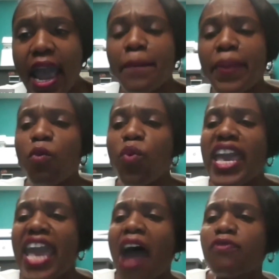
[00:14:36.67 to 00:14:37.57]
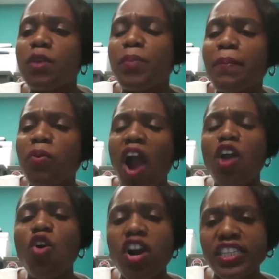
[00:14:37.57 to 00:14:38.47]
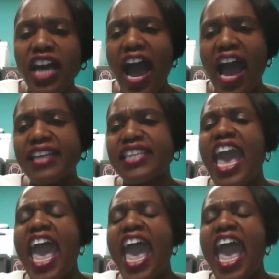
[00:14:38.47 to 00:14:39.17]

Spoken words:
But we have to be prioritized,